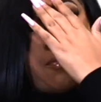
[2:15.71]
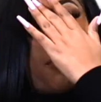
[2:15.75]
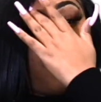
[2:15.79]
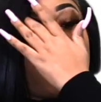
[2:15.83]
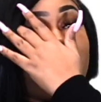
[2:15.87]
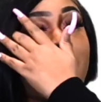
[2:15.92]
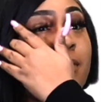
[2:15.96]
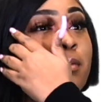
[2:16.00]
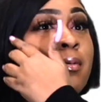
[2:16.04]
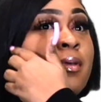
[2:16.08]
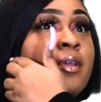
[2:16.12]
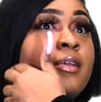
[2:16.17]

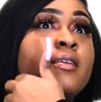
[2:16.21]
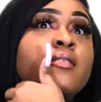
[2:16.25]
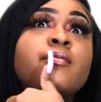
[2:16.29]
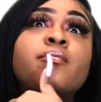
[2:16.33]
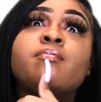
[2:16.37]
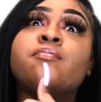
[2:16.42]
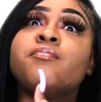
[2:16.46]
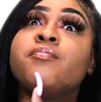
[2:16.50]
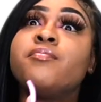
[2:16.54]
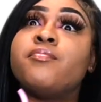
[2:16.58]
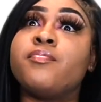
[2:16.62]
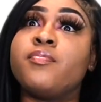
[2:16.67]
Baby,
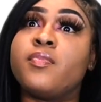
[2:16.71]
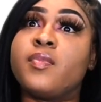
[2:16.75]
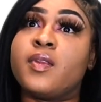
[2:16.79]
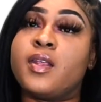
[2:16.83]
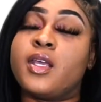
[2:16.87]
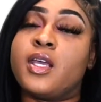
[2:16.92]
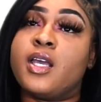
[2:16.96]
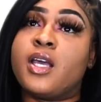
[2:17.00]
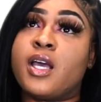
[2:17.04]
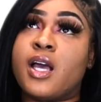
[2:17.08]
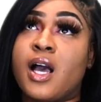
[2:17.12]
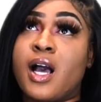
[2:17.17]

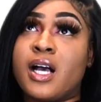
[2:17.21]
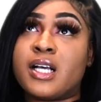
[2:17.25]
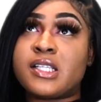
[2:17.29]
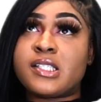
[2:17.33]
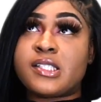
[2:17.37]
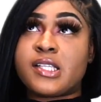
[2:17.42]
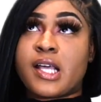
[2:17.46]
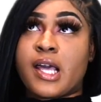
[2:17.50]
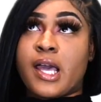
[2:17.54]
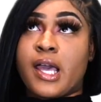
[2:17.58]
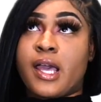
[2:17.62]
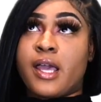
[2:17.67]
I
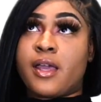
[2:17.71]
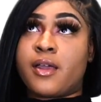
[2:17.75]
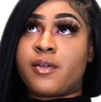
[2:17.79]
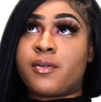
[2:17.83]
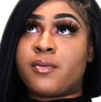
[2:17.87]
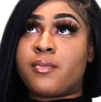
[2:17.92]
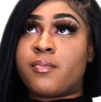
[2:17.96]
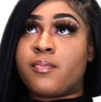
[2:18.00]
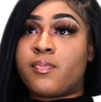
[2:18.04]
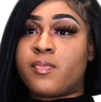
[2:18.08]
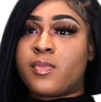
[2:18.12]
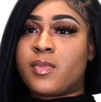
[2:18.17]
say,
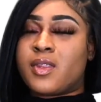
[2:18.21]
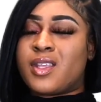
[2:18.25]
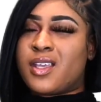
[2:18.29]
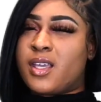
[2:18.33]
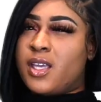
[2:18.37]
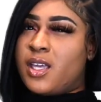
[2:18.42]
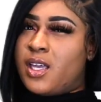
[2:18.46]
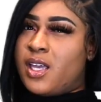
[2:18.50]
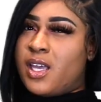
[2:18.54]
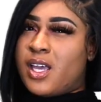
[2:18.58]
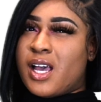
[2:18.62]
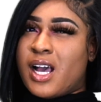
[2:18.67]

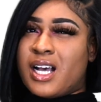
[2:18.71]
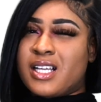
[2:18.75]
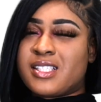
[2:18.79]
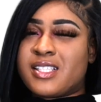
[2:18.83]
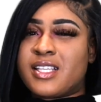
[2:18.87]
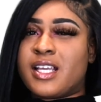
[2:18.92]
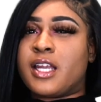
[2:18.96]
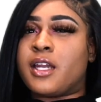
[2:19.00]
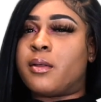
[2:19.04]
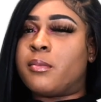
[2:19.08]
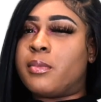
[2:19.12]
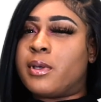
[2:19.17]
I
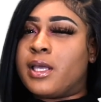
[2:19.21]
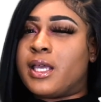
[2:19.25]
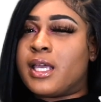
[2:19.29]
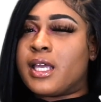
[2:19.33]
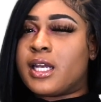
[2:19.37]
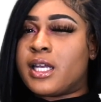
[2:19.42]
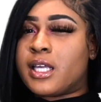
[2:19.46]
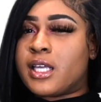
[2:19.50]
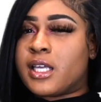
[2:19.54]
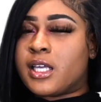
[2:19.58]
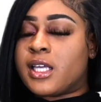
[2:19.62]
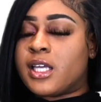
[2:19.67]
say in the
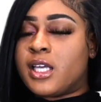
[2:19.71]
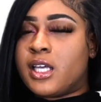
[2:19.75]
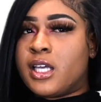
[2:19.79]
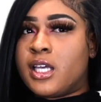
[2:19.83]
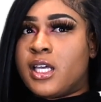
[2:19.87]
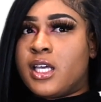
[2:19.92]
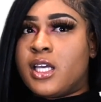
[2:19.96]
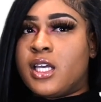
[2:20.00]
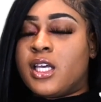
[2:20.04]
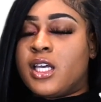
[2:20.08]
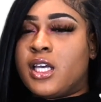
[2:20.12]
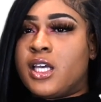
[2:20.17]
beginning,
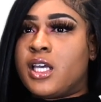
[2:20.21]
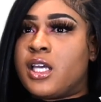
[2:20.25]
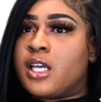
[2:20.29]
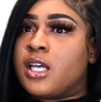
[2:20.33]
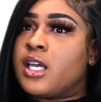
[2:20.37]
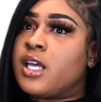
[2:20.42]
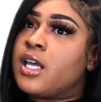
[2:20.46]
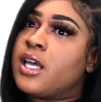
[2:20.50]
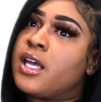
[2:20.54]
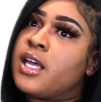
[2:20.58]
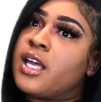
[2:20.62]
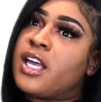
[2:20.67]

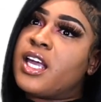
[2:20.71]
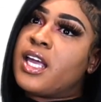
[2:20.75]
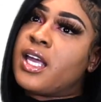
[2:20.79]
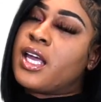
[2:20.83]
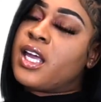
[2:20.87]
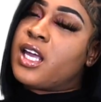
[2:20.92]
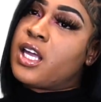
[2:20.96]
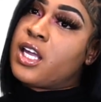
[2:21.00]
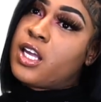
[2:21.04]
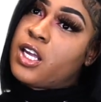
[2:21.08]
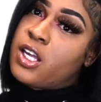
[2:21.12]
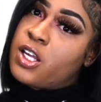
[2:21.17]

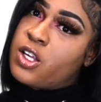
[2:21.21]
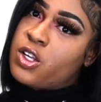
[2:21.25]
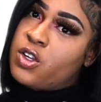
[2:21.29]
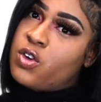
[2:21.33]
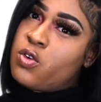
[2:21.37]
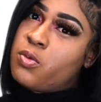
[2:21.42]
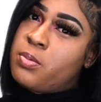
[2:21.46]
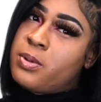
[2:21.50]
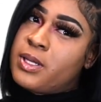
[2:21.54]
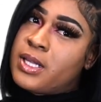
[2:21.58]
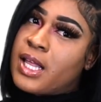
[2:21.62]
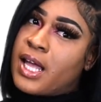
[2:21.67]

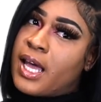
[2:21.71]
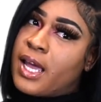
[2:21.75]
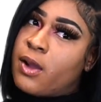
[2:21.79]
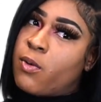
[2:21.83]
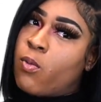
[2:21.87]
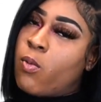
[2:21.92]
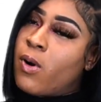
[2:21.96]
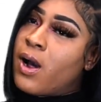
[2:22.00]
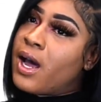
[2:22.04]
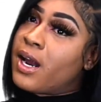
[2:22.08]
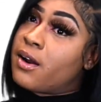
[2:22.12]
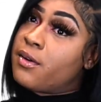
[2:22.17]
you be like,
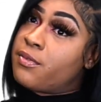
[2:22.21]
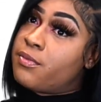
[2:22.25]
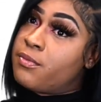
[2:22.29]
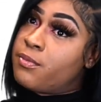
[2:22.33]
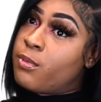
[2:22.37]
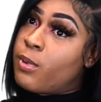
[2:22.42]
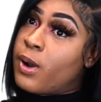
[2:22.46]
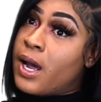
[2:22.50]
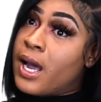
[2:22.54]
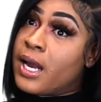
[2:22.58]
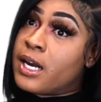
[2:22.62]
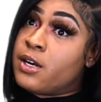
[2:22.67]
why the,
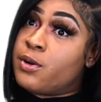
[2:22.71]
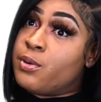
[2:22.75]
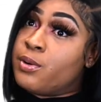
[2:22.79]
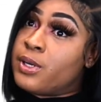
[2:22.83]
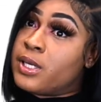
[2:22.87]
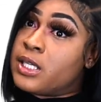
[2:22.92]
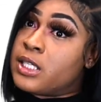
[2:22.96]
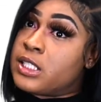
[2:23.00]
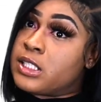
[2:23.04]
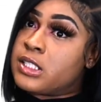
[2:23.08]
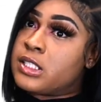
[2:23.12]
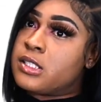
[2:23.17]
why I do
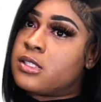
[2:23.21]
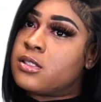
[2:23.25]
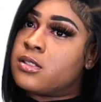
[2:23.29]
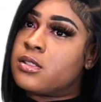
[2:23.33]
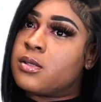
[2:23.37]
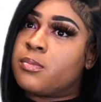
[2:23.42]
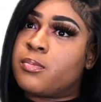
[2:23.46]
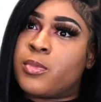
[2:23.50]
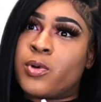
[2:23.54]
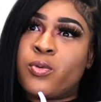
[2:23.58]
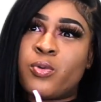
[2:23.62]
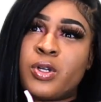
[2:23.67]
this?
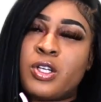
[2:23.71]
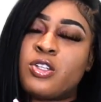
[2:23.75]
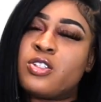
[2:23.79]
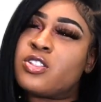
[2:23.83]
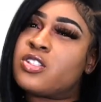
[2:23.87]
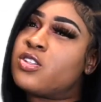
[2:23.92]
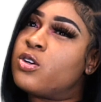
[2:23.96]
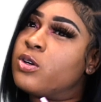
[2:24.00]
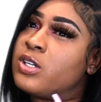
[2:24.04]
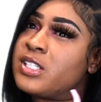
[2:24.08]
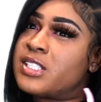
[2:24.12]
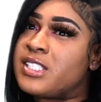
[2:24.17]
But when you
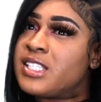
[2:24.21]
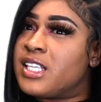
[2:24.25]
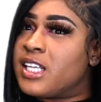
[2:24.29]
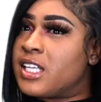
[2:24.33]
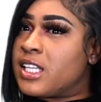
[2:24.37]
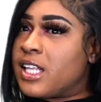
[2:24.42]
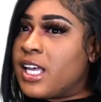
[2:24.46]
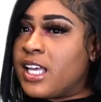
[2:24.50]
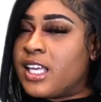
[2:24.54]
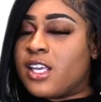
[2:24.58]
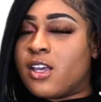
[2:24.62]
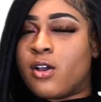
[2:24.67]
start
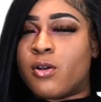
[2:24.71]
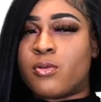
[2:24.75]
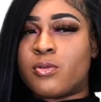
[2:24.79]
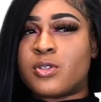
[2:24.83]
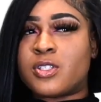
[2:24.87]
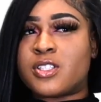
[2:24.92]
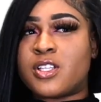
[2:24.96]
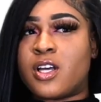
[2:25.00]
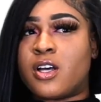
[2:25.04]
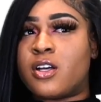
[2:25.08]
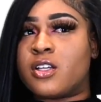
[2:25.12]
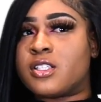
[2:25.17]
seeing like your
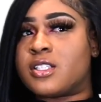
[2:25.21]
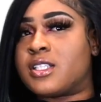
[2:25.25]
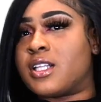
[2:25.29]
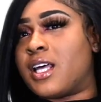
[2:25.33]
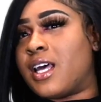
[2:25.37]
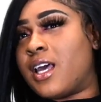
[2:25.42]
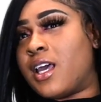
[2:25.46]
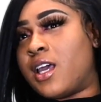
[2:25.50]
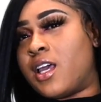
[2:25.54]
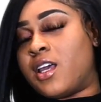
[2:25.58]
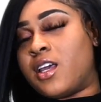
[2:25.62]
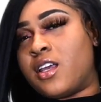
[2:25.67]
results,
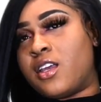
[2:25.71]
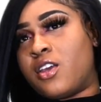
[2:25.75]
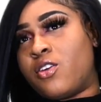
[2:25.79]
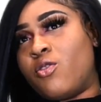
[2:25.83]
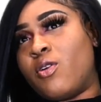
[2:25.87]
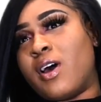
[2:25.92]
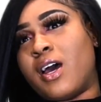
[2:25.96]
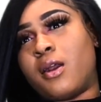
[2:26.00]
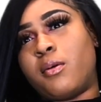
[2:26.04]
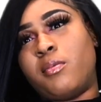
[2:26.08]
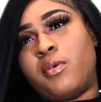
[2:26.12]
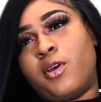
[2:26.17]
like you
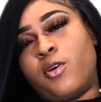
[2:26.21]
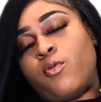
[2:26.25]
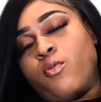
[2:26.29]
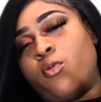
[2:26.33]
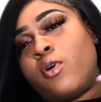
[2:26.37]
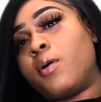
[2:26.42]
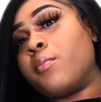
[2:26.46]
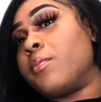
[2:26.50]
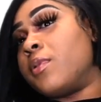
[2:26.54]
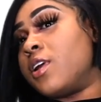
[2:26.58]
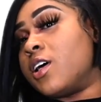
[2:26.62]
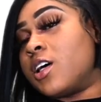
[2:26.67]
gotta be a
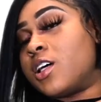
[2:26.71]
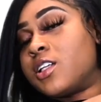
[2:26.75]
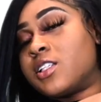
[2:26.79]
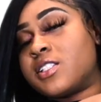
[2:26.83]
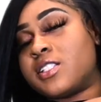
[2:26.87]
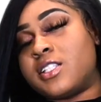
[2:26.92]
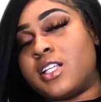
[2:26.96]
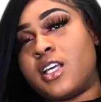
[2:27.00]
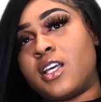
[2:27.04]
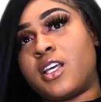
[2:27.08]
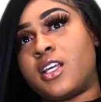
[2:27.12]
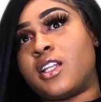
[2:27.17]
woman to
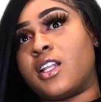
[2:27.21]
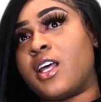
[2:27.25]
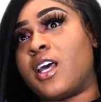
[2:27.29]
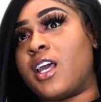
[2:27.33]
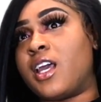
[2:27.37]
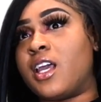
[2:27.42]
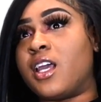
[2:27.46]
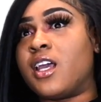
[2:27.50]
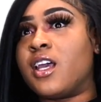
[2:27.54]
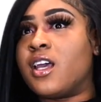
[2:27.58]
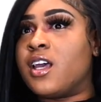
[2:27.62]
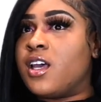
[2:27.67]
understand, like
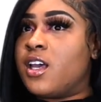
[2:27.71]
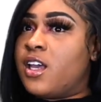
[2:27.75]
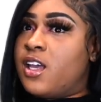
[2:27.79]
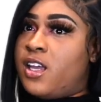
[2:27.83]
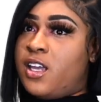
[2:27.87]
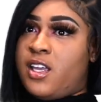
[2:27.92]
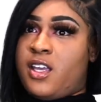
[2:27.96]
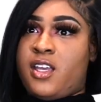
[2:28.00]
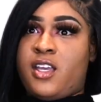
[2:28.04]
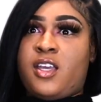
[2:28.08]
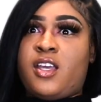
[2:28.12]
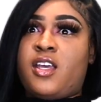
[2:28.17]

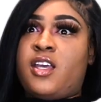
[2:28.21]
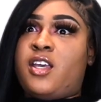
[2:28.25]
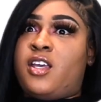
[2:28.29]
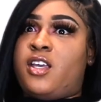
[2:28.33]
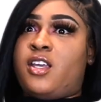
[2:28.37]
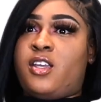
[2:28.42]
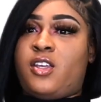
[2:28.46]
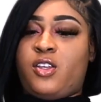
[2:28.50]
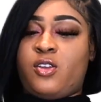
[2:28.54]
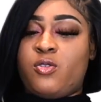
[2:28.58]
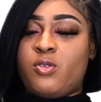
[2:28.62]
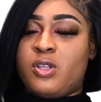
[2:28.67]

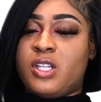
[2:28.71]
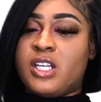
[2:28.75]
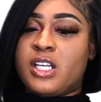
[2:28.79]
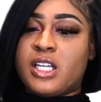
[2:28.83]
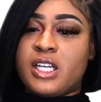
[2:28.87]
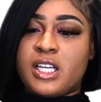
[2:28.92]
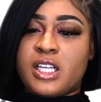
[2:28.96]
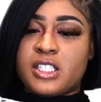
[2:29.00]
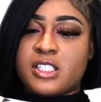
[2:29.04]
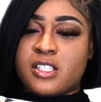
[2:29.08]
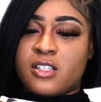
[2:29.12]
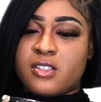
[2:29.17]
you
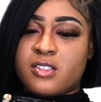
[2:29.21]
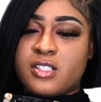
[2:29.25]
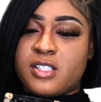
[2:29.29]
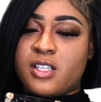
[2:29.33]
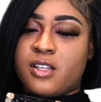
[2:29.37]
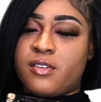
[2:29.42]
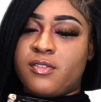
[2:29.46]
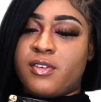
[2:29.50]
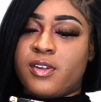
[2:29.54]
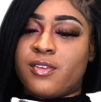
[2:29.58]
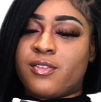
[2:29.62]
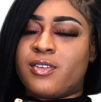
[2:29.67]
looking at
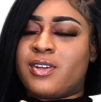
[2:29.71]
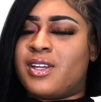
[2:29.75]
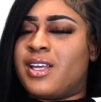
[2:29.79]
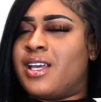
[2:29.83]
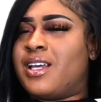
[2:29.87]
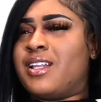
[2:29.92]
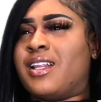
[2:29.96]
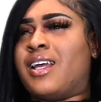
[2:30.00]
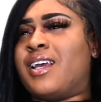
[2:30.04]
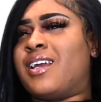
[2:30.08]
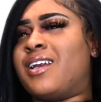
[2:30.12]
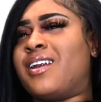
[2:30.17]
yourself every
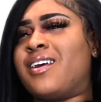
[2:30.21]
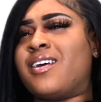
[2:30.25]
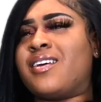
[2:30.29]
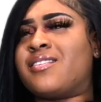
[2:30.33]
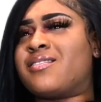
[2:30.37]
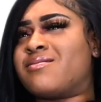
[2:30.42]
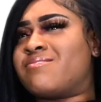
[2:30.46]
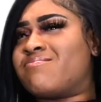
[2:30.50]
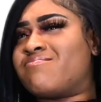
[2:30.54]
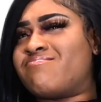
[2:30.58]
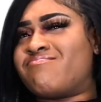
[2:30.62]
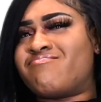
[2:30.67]
day, like
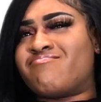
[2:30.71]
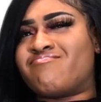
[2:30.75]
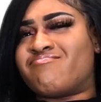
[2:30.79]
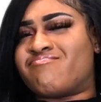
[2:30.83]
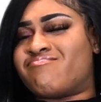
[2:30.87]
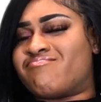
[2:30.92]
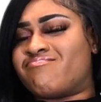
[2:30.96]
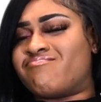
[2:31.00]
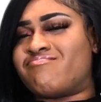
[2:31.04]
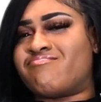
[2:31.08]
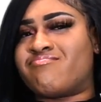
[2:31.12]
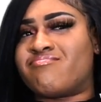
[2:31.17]
no, uh-uh.
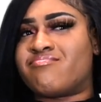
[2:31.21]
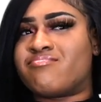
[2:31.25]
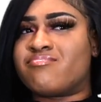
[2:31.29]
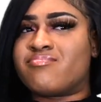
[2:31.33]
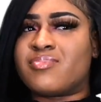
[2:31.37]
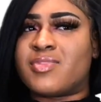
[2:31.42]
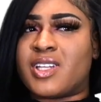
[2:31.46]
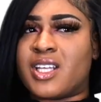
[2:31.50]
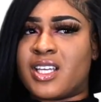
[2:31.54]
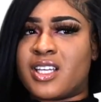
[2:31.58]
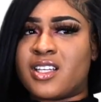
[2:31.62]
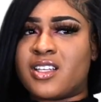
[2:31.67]

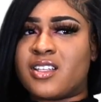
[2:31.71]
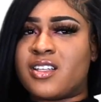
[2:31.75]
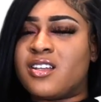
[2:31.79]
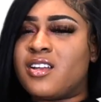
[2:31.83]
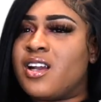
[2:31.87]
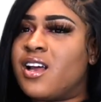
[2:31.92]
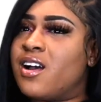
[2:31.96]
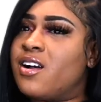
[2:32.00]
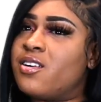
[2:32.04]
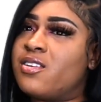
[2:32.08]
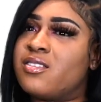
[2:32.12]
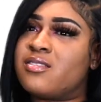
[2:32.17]
like you
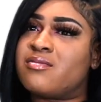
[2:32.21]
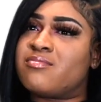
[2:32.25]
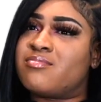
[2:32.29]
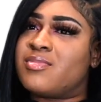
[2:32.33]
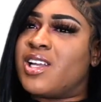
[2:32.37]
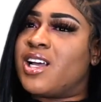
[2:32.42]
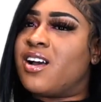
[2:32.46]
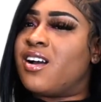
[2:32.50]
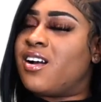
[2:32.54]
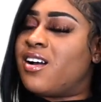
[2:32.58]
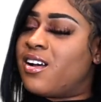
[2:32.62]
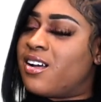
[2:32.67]
know, no,
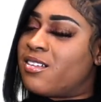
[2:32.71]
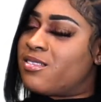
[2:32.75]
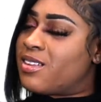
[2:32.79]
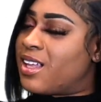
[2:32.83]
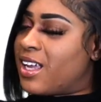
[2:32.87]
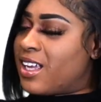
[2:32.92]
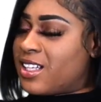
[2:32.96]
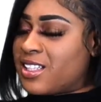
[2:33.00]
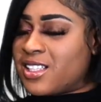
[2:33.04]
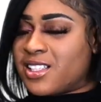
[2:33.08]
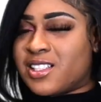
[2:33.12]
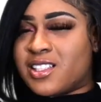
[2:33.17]
I don't
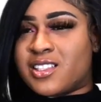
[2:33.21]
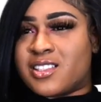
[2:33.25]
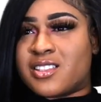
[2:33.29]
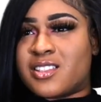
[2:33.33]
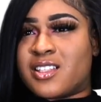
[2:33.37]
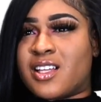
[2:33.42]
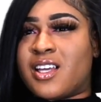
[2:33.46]
like this.